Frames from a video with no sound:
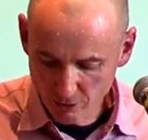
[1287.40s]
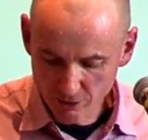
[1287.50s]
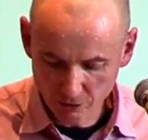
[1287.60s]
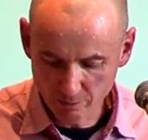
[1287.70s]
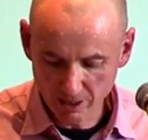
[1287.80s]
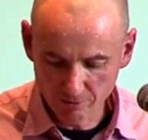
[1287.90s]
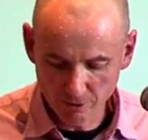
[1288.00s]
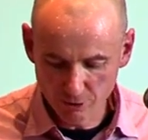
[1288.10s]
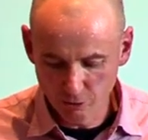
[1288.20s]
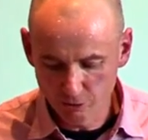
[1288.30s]
should be
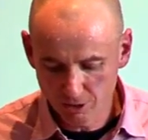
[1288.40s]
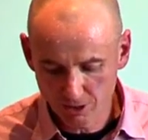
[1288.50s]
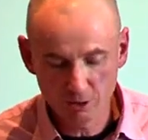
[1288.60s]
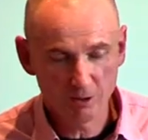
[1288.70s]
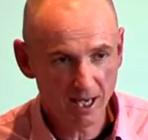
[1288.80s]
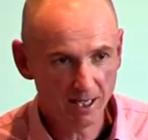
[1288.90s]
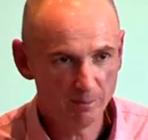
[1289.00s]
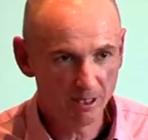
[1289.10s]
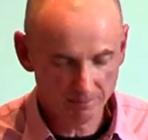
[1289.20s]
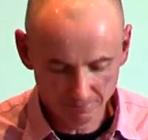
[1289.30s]
reduced to that
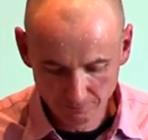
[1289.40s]
limit.